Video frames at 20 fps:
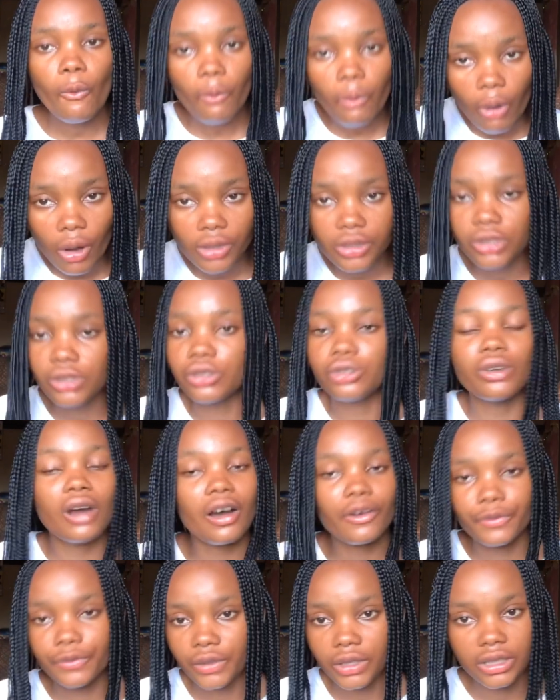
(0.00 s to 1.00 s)
what you
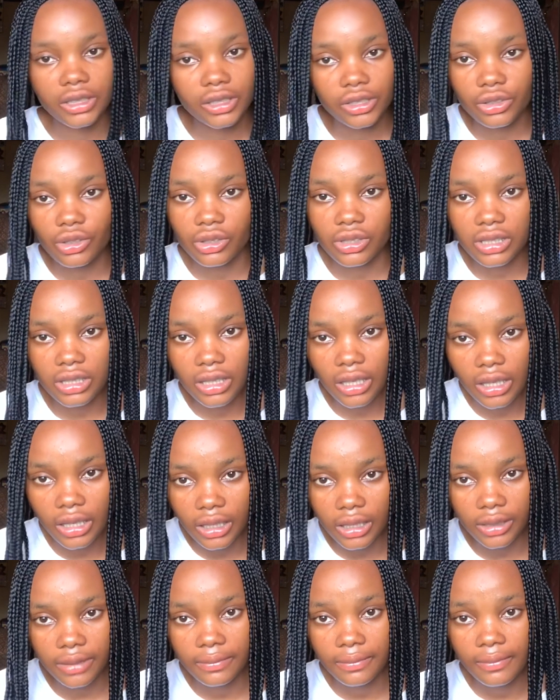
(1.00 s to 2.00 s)
are feeding your
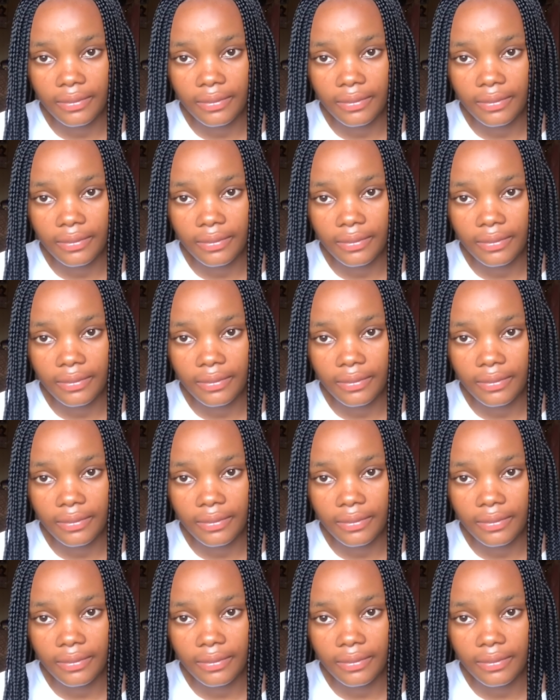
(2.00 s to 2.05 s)
skin.